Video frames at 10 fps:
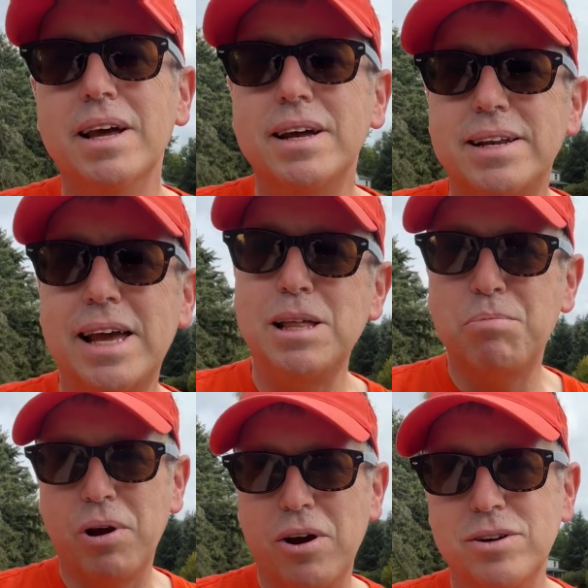Daily
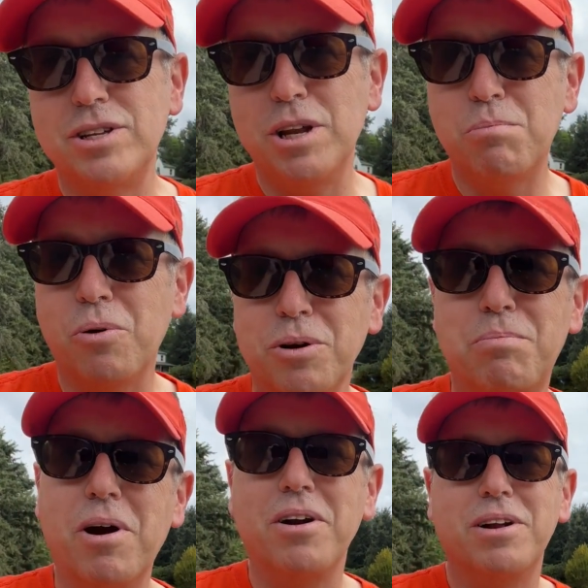prayer is an important
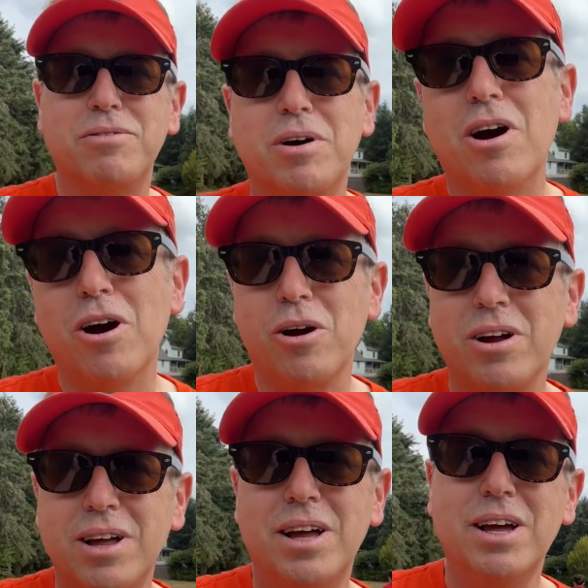part of our
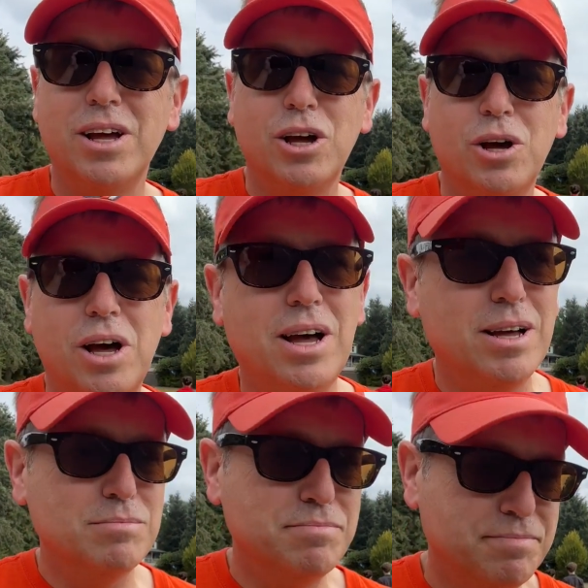
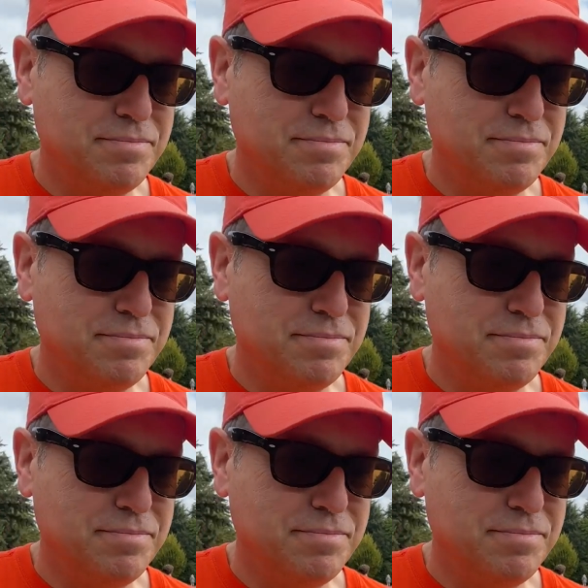um,